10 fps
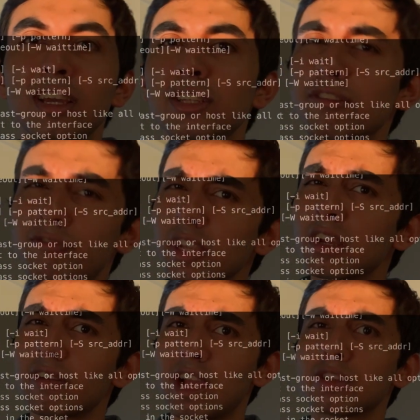to figure
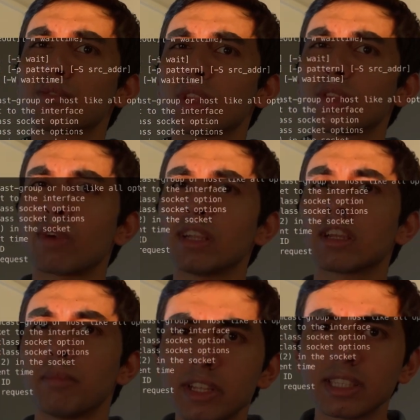out what the right
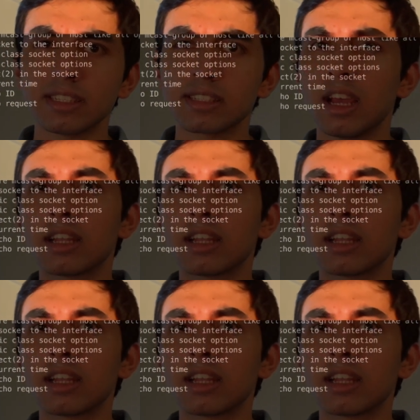command is and